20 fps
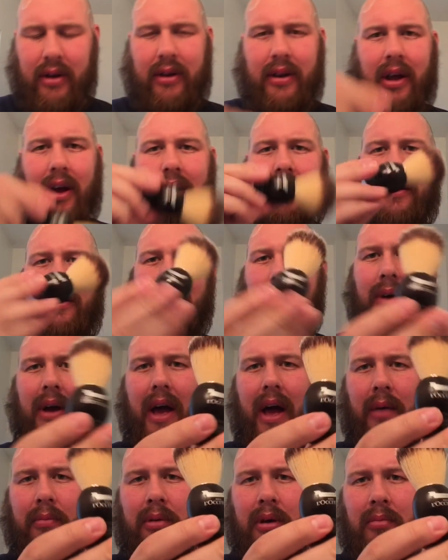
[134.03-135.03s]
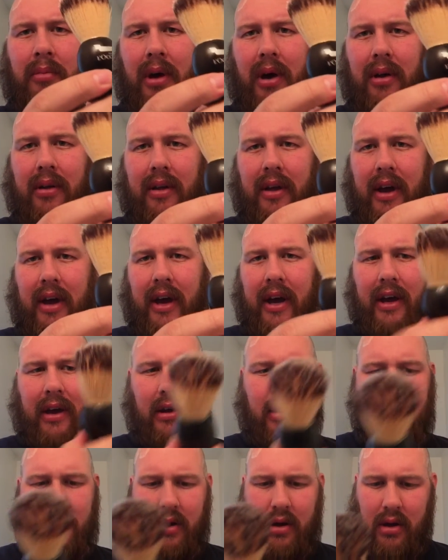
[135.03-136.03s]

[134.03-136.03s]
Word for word: Not too happy about that.